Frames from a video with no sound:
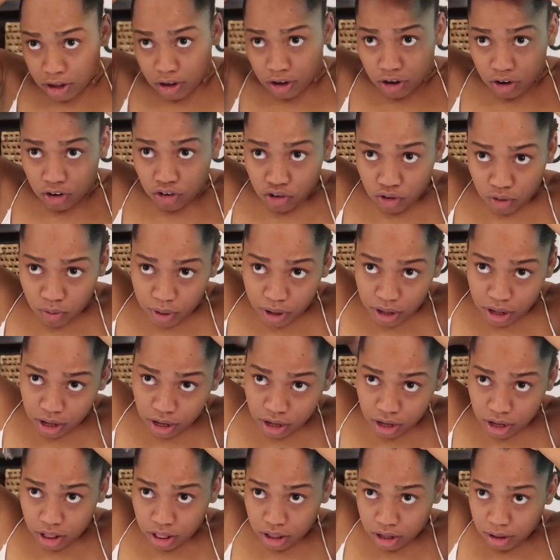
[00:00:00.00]
Where should we
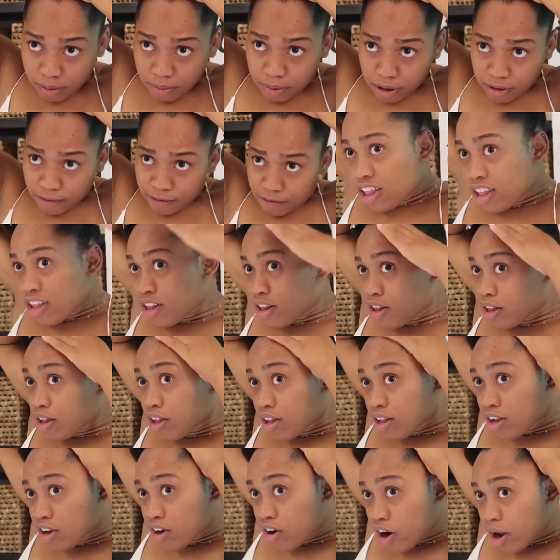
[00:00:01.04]
get a little bit?
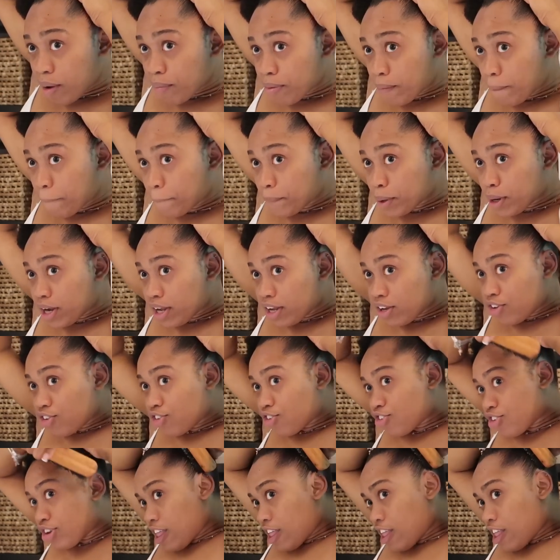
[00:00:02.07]
Grab the
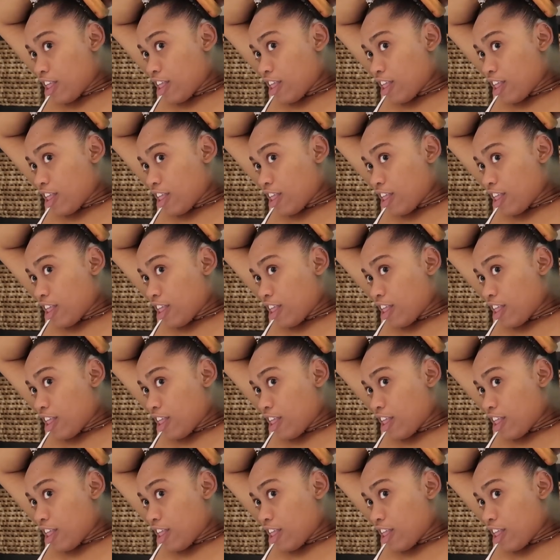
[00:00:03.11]
brush.